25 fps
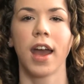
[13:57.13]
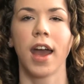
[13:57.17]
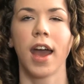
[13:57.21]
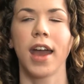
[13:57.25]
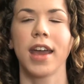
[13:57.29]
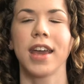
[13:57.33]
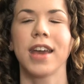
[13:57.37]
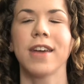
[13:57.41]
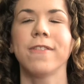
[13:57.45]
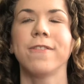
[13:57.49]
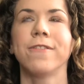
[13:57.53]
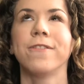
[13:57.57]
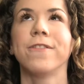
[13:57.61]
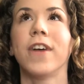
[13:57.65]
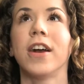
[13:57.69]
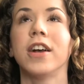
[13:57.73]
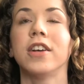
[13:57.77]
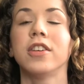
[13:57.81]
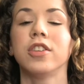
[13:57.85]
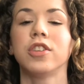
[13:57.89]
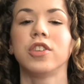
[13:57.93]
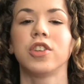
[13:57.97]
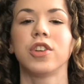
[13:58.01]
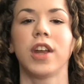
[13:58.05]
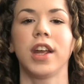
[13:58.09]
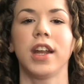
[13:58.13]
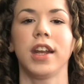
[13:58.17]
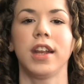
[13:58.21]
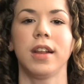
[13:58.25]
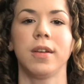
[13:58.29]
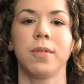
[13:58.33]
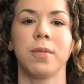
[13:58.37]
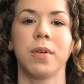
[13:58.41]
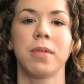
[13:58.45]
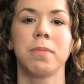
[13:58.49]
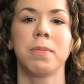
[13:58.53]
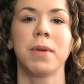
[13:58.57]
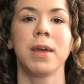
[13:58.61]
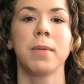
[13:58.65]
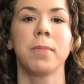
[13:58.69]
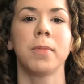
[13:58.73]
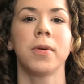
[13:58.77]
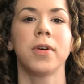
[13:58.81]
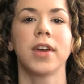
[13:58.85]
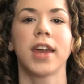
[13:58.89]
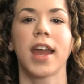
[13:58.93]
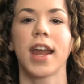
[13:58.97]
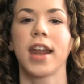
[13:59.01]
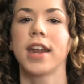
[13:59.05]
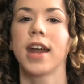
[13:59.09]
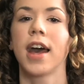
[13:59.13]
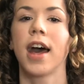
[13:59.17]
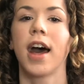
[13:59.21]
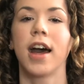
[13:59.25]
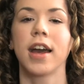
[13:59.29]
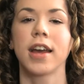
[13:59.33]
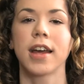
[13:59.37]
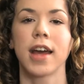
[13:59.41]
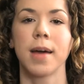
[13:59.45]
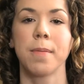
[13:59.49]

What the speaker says: I get frustrated with people getting hung